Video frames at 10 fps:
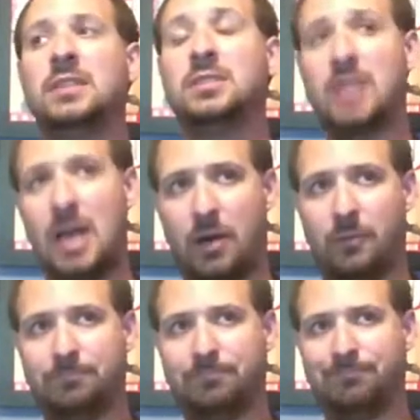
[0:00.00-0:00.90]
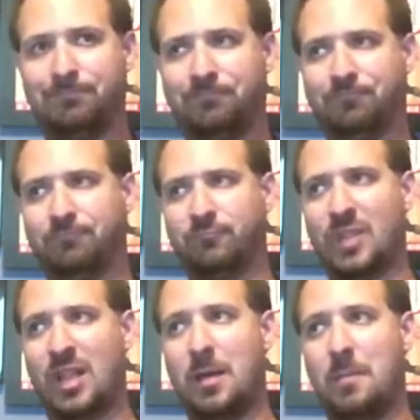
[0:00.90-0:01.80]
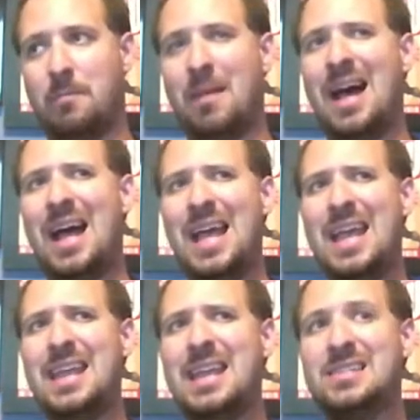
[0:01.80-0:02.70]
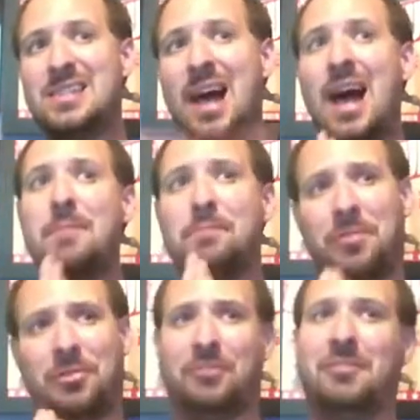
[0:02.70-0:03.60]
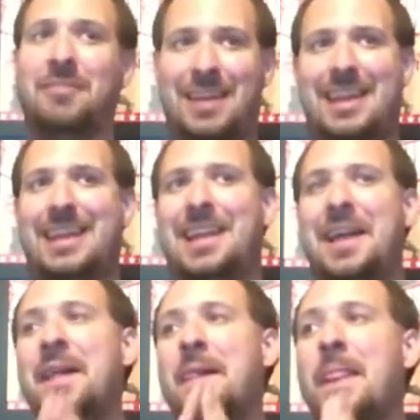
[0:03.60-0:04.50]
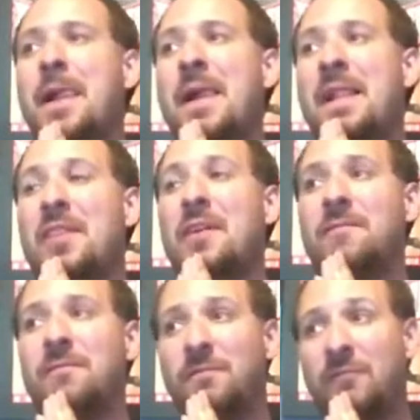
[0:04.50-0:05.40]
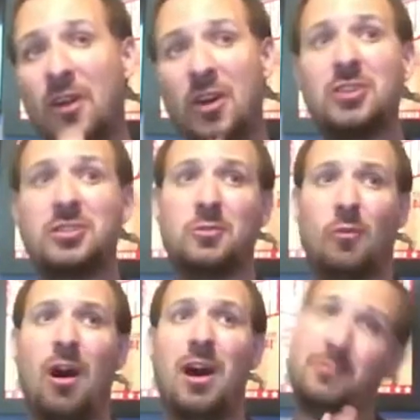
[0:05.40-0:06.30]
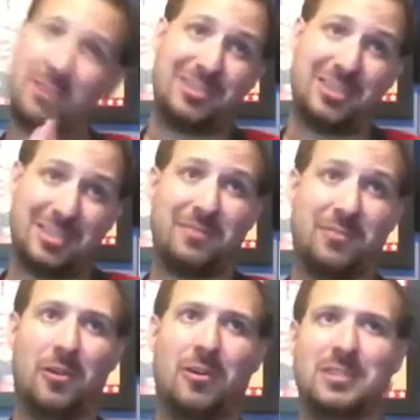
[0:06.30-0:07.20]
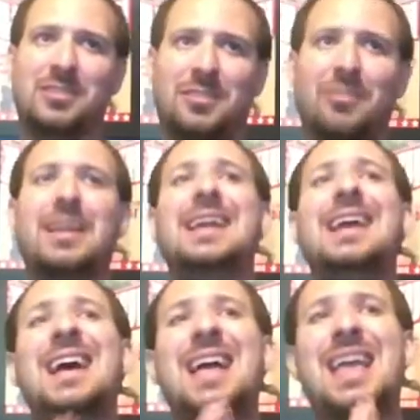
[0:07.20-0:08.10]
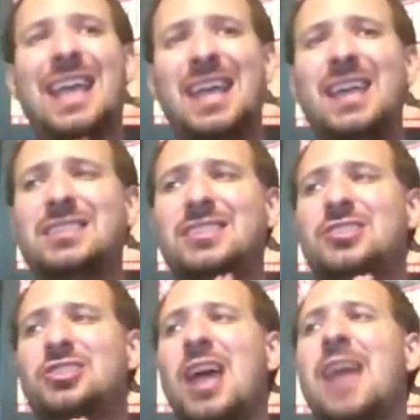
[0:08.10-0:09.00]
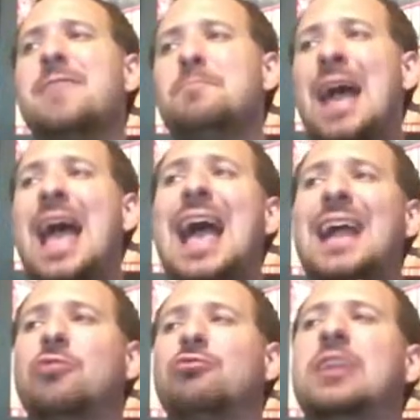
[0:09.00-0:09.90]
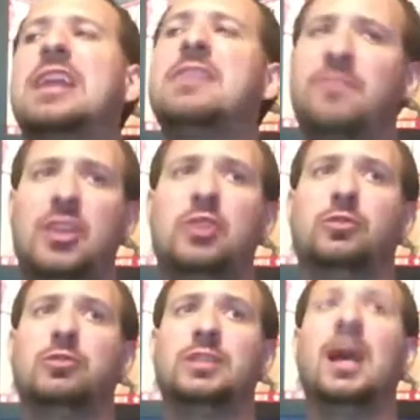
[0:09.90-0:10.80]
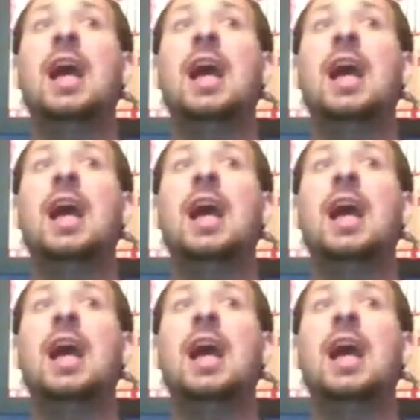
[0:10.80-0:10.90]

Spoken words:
So, my top 3. The first one, which is, of course, 3, is Jetpack Refueled.